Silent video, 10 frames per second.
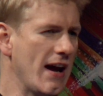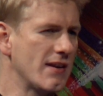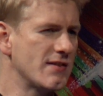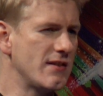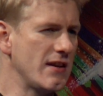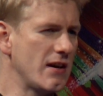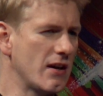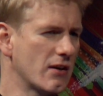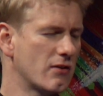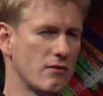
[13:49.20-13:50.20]
had
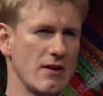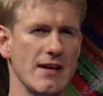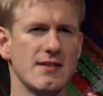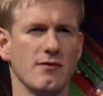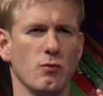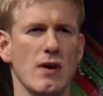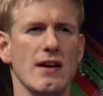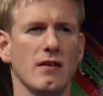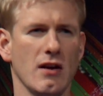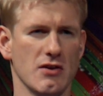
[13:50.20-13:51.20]
the Creative
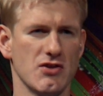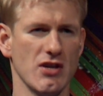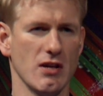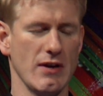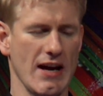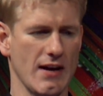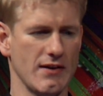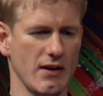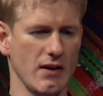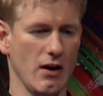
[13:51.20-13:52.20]
Week last year, we
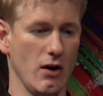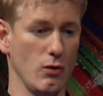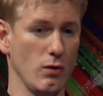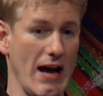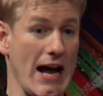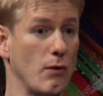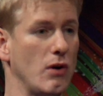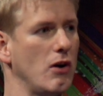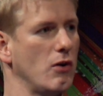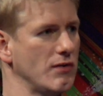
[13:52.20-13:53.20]
had a whole
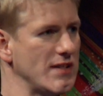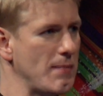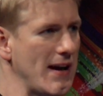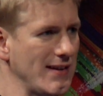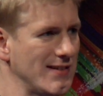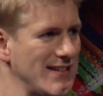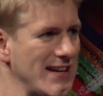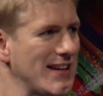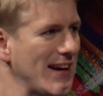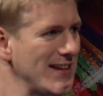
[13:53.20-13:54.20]
hour-long debate
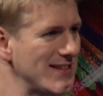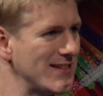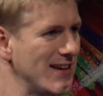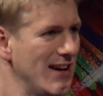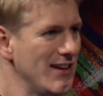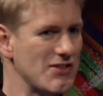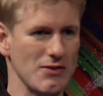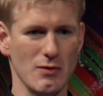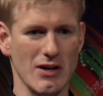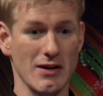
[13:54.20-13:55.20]
dedicated
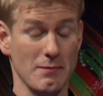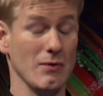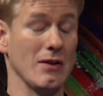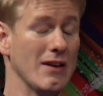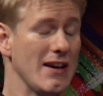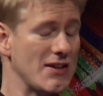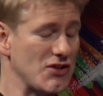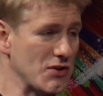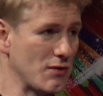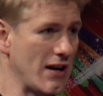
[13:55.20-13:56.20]
to
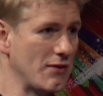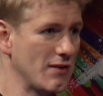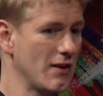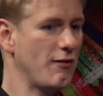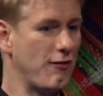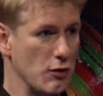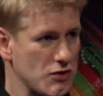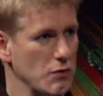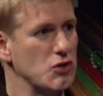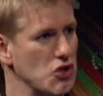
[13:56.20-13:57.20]
issues around
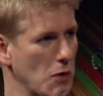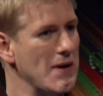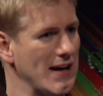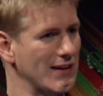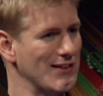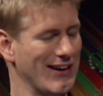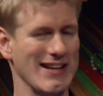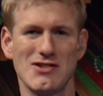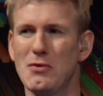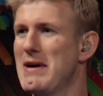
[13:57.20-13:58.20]
photoshopping, and I
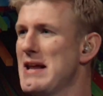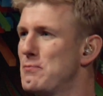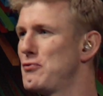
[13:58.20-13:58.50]
guess not many